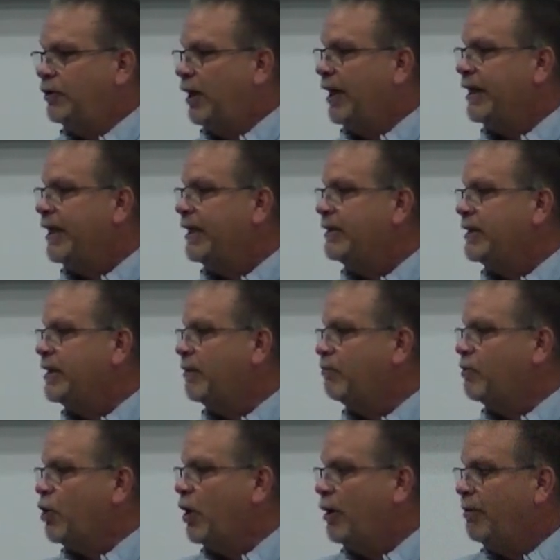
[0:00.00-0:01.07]
I get
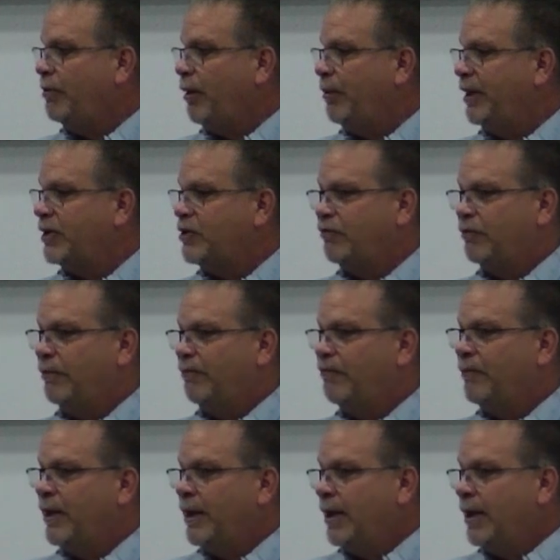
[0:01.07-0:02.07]
compliments from,